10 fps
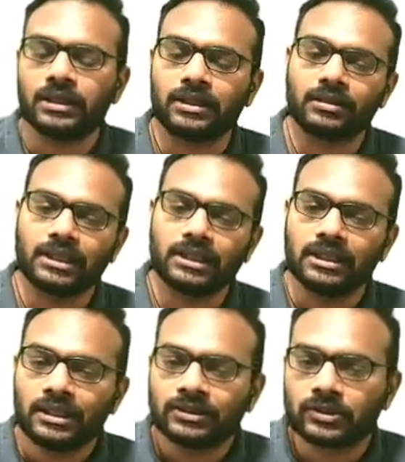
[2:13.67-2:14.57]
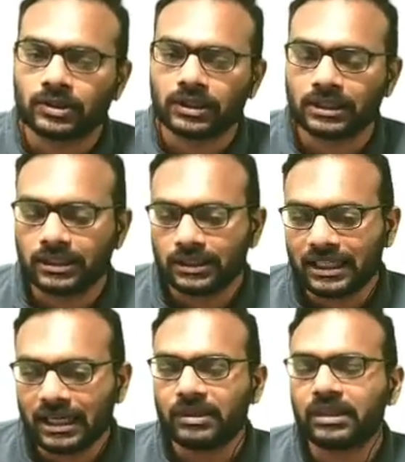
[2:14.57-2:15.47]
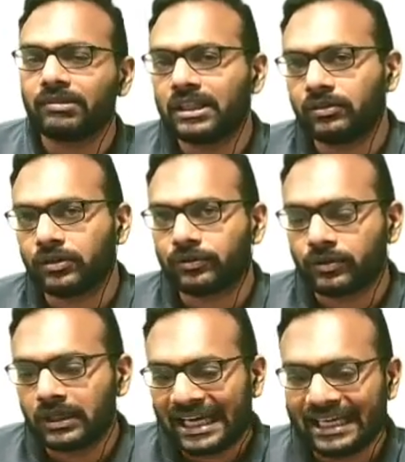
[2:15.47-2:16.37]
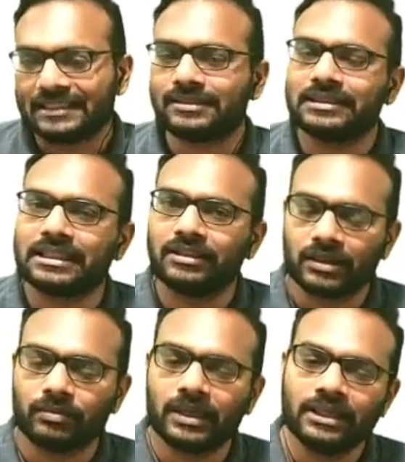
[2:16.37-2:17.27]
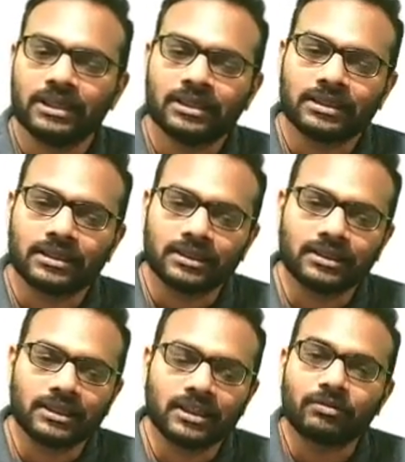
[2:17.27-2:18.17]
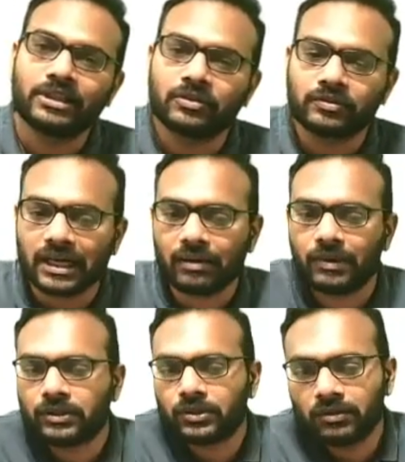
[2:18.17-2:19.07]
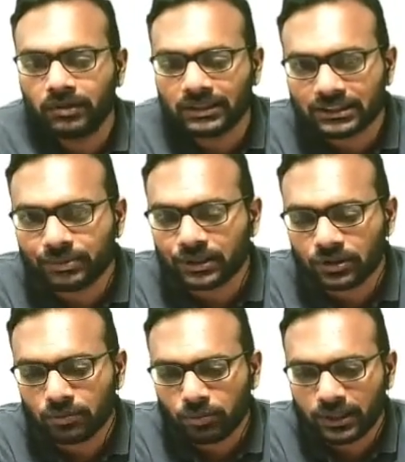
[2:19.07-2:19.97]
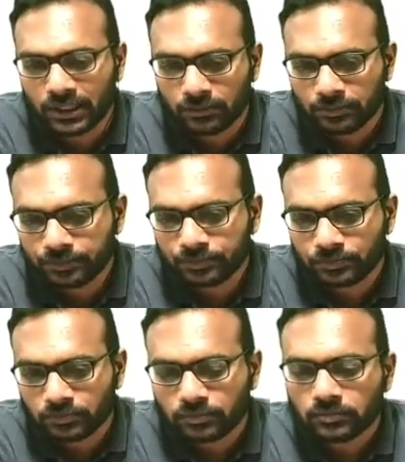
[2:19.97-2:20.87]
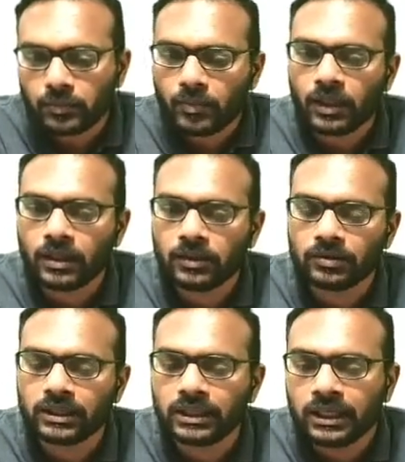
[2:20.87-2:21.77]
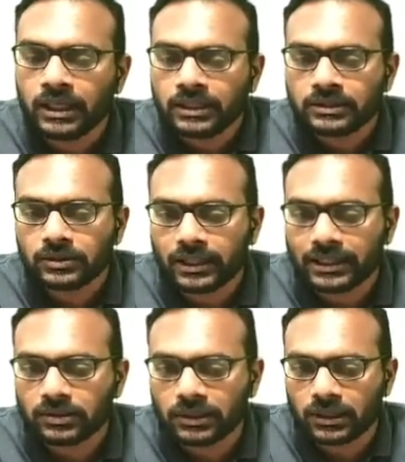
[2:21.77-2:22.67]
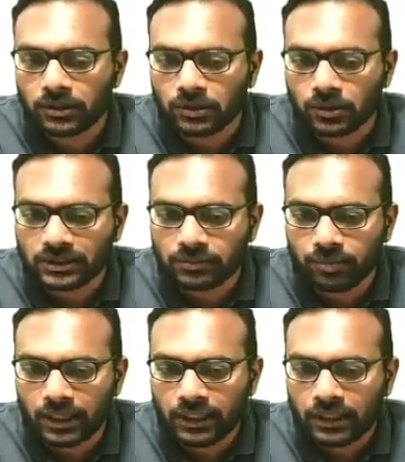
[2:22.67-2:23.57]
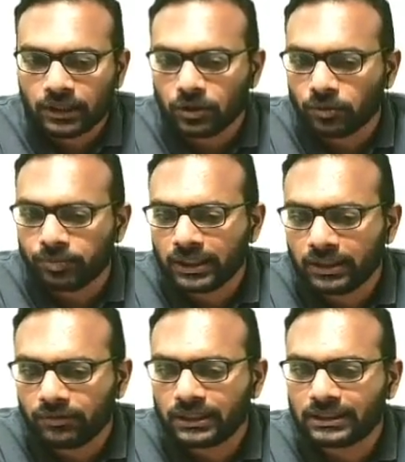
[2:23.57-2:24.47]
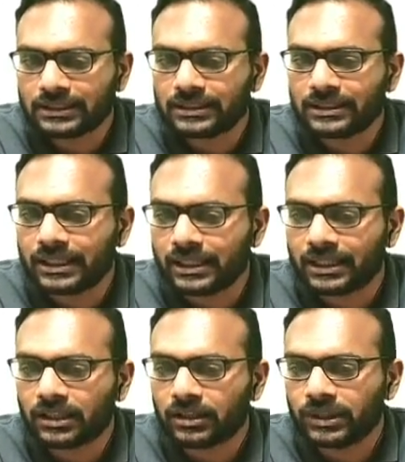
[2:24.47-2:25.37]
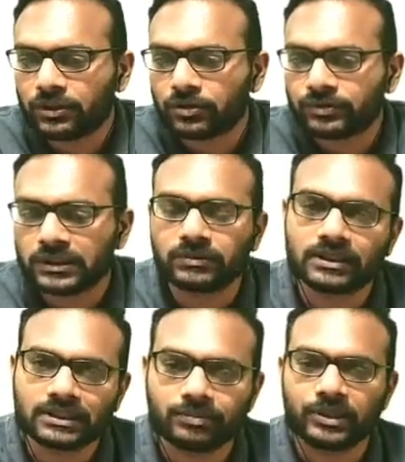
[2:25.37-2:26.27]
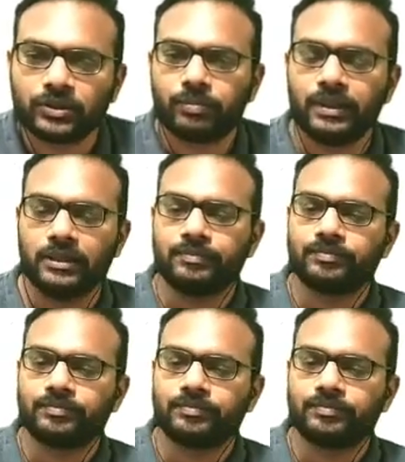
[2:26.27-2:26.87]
All right. So the time derivative of x is given by the derivative of the Hamiltonian with respect to the momentum. Okay. So x dot equal to dou h by dou p, and we just take a derivative of this with respect to p.